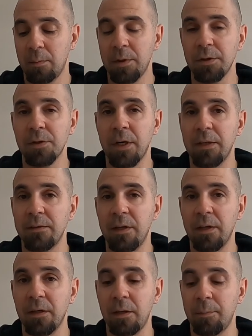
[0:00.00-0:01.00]
going to try to
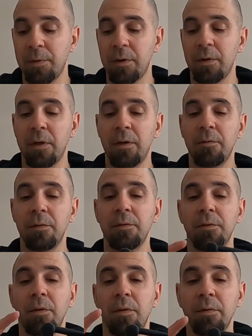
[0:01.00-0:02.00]
take it up another level.
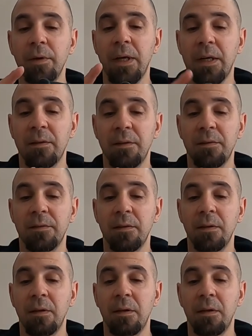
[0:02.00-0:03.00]
So you got this